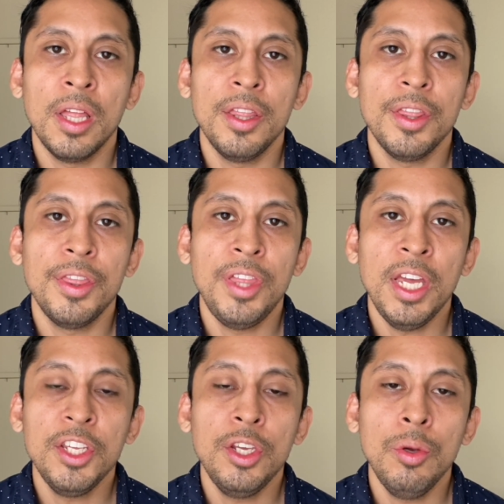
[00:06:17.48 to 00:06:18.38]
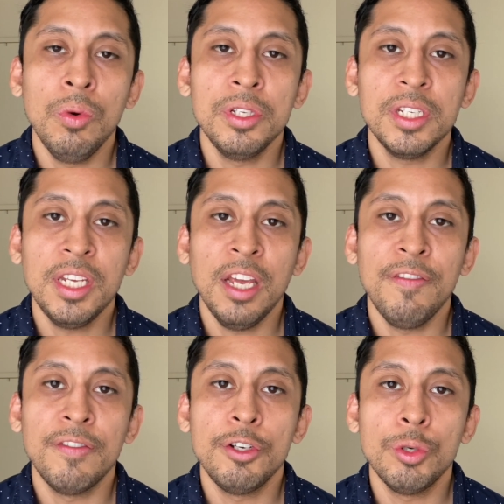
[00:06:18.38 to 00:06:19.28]
thank you once again for
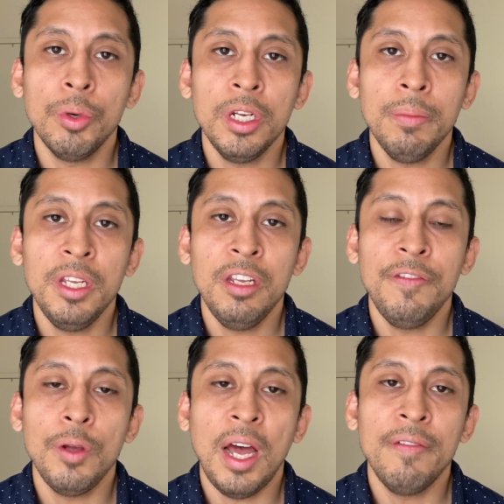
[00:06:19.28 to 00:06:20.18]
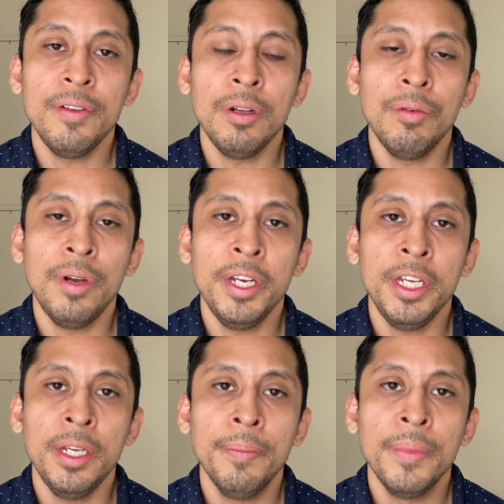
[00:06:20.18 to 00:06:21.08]
joining me. If you haven't already,
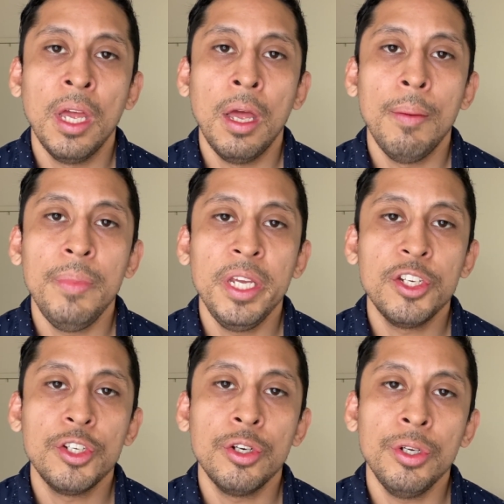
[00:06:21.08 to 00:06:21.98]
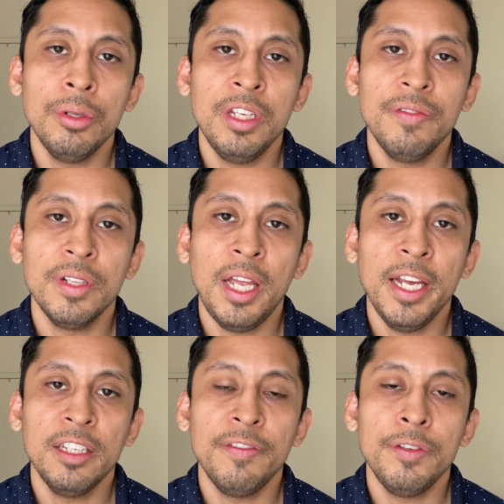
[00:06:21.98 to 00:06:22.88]
make sure you leave a like
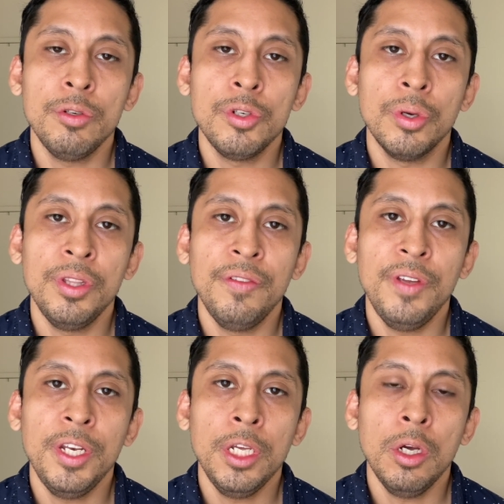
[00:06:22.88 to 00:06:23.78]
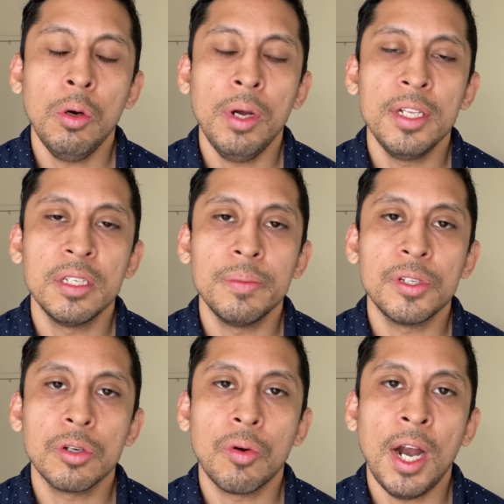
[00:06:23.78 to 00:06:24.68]
if you enjoyed the video and
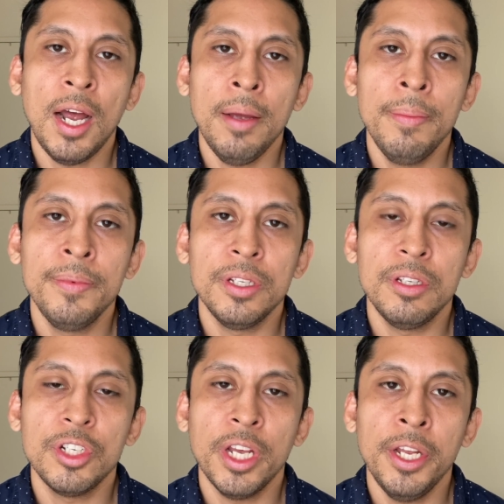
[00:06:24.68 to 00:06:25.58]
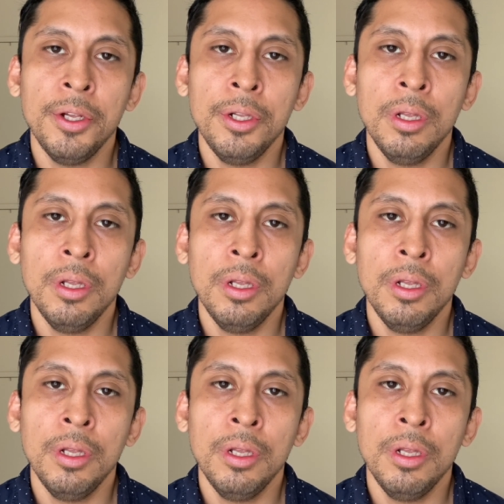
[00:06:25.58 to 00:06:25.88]
subscribe to the channel.